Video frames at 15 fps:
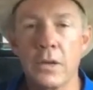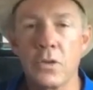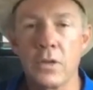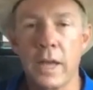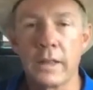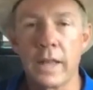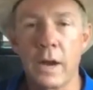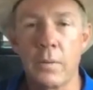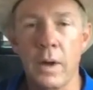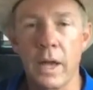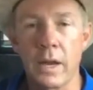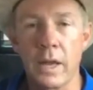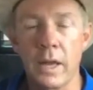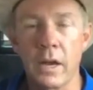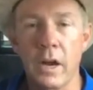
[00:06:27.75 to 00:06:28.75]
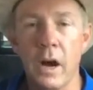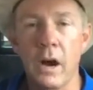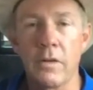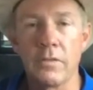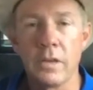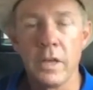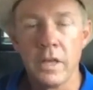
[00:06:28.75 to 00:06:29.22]
Just take that right leg
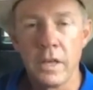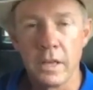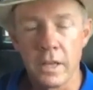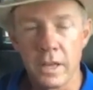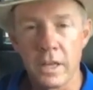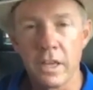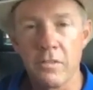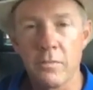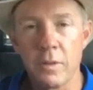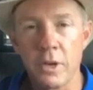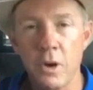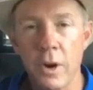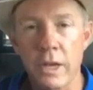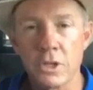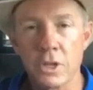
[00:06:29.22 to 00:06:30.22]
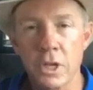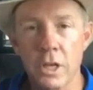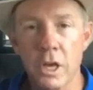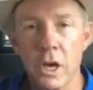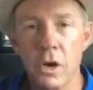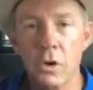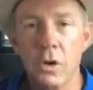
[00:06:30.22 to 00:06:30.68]
off and give him a direction to
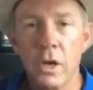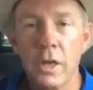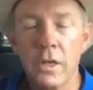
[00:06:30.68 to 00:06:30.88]
go.